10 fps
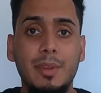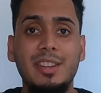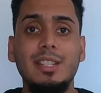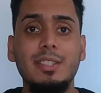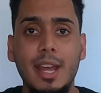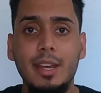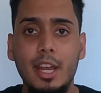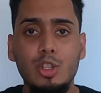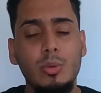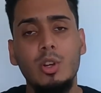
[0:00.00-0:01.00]
in this day and
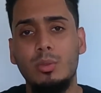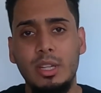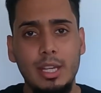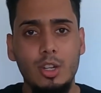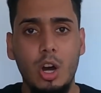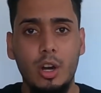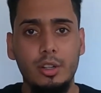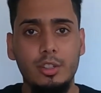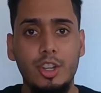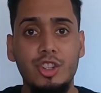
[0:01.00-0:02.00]
age, we don't need
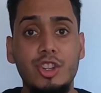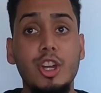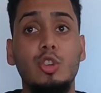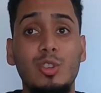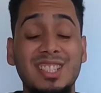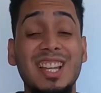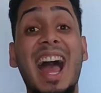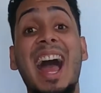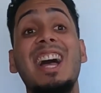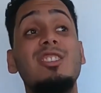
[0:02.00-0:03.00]
our degrees
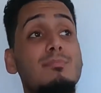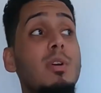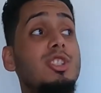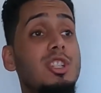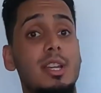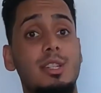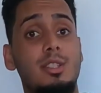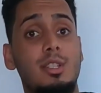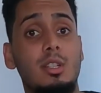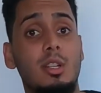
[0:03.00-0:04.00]
as much
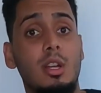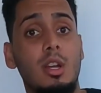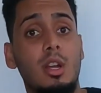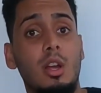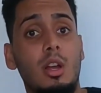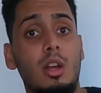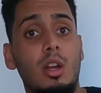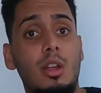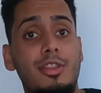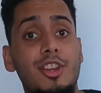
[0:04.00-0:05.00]
as
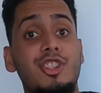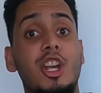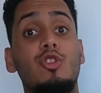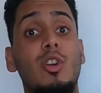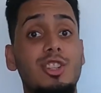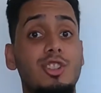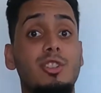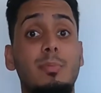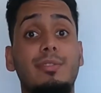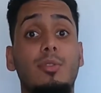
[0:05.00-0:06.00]
the
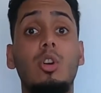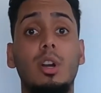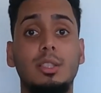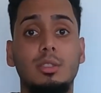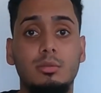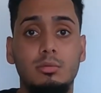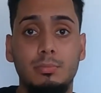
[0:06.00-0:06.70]
generations before us.